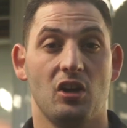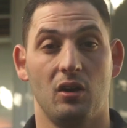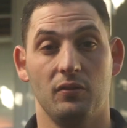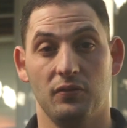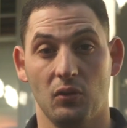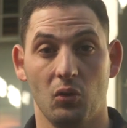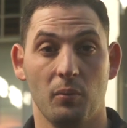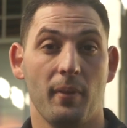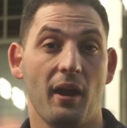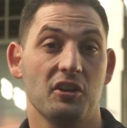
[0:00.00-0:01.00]
tile floor
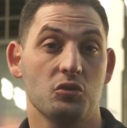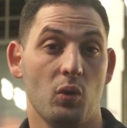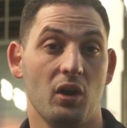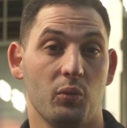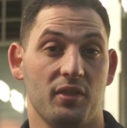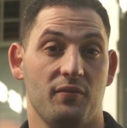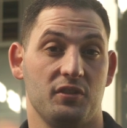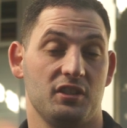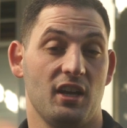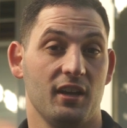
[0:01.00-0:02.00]
marries well with the
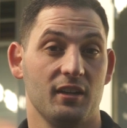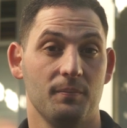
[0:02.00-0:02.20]
facade.